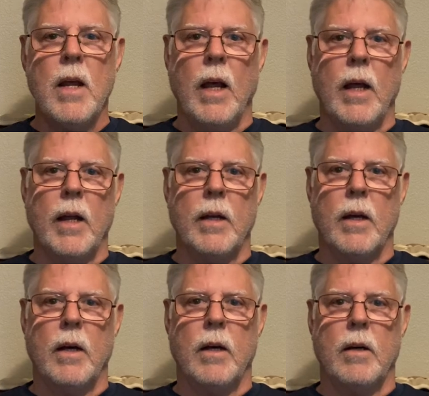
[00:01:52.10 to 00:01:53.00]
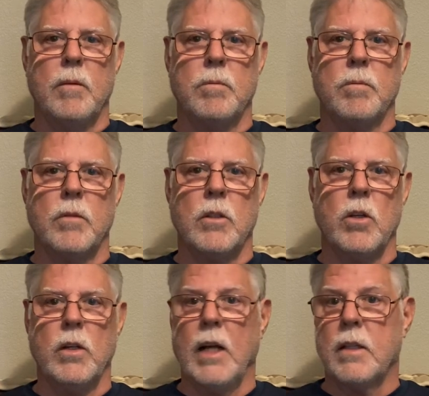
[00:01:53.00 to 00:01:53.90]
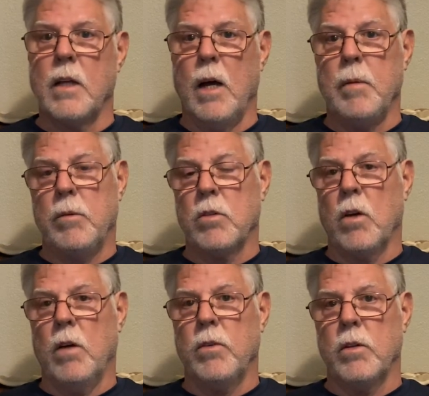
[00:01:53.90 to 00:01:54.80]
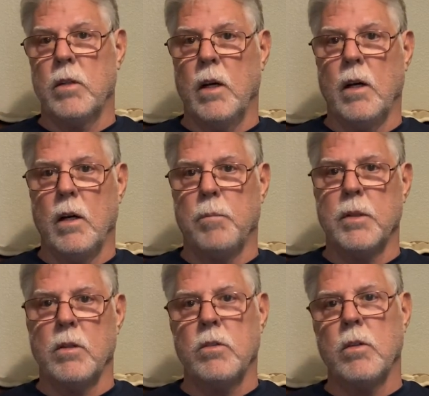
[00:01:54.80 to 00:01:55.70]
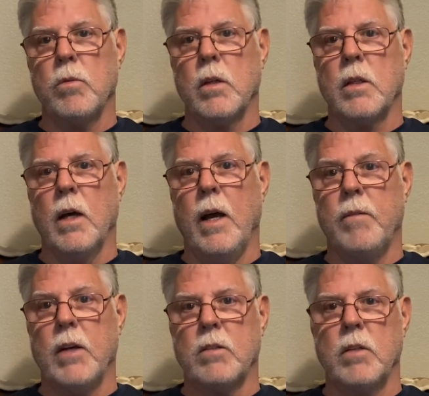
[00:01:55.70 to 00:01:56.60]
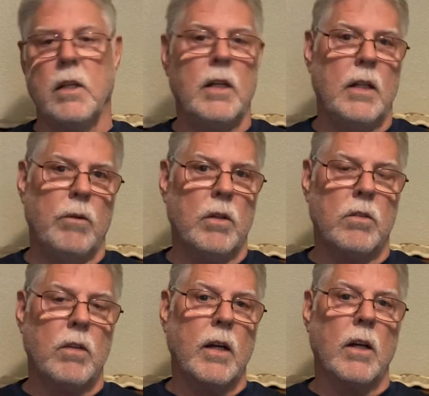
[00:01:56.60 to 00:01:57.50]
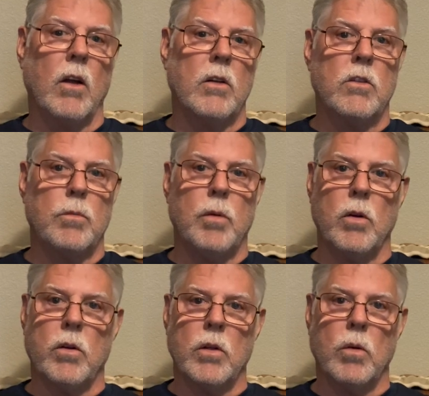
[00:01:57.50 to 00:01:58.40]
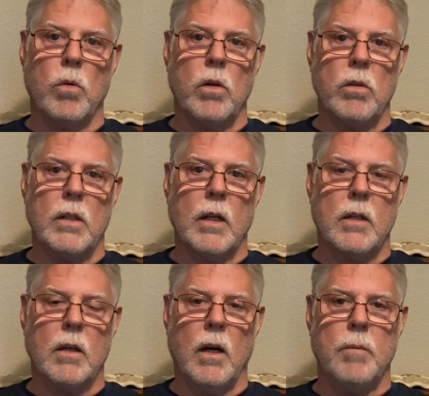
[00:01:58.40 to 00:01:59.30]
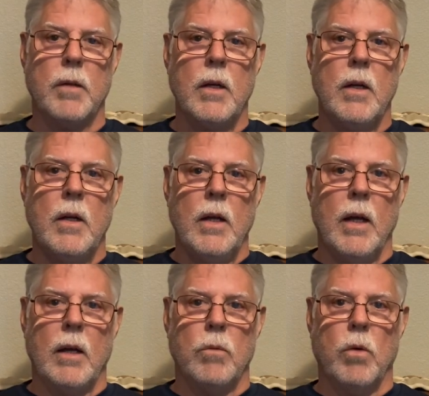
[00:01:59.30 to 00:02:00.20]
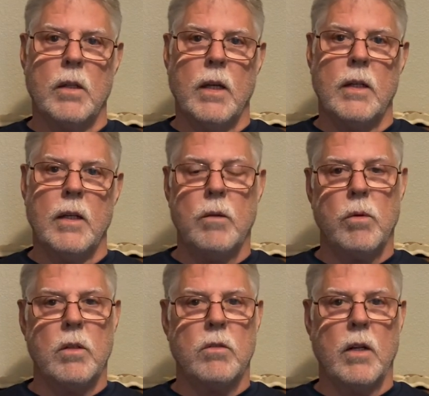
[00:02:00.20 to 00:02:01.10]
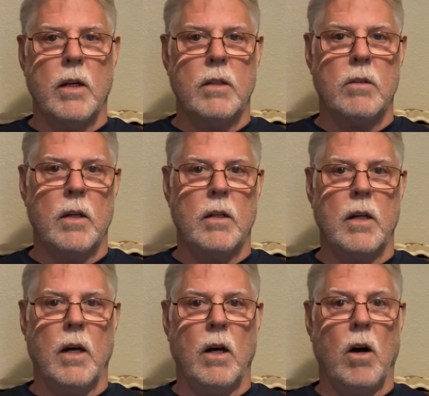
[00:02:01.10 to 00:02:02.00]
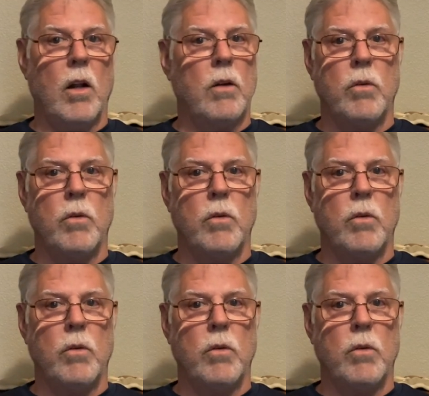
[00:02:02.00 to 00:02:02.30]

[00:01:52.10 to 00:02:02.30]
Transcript: And um, during that time, I was offered uh, a position with uh, FXCM. They were the second largest broker in the world at that time. And what they did was they said uh, all,